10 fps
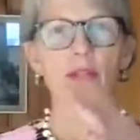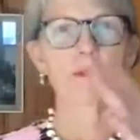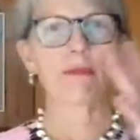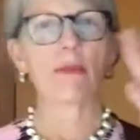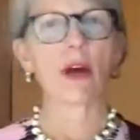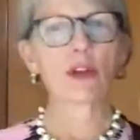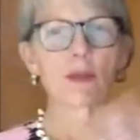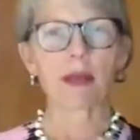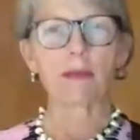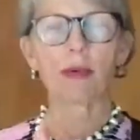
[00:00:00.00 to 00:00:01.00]

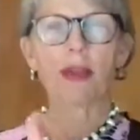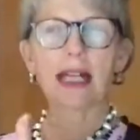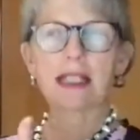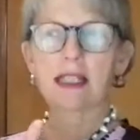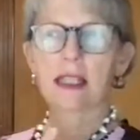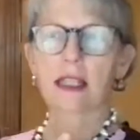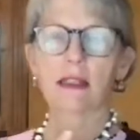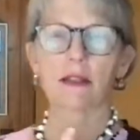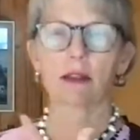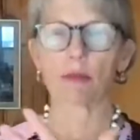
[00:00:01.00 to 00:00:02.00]
most people that's the key
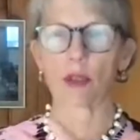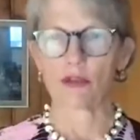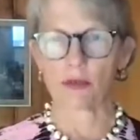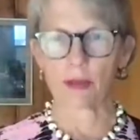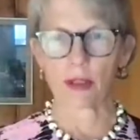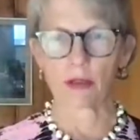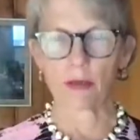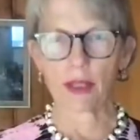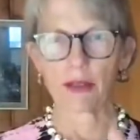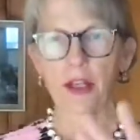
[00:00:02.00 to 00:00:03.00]
that they're most familiar
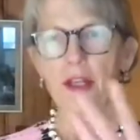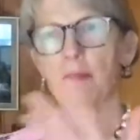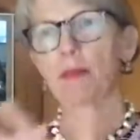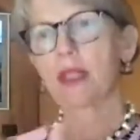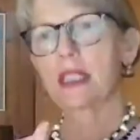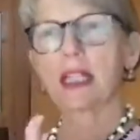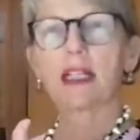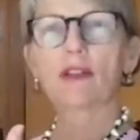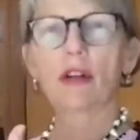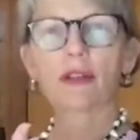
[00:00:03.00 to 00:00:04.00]
with, but D
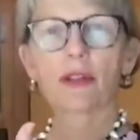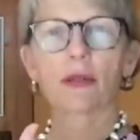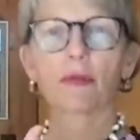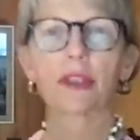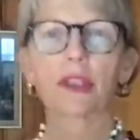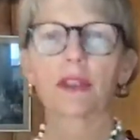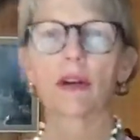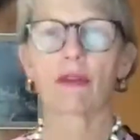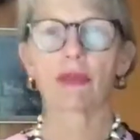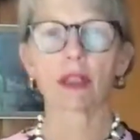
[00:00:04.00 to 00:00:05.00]
is also really
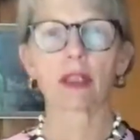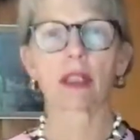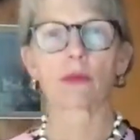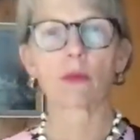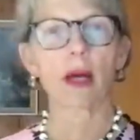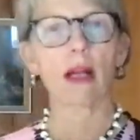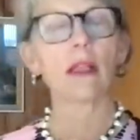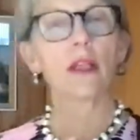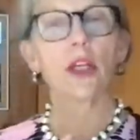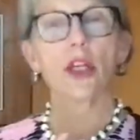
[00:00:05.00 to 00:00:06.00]
guitar friendly as well.
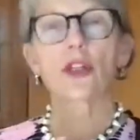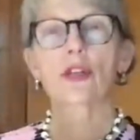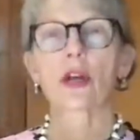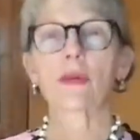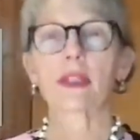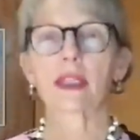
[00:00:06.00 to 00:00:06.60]
So in the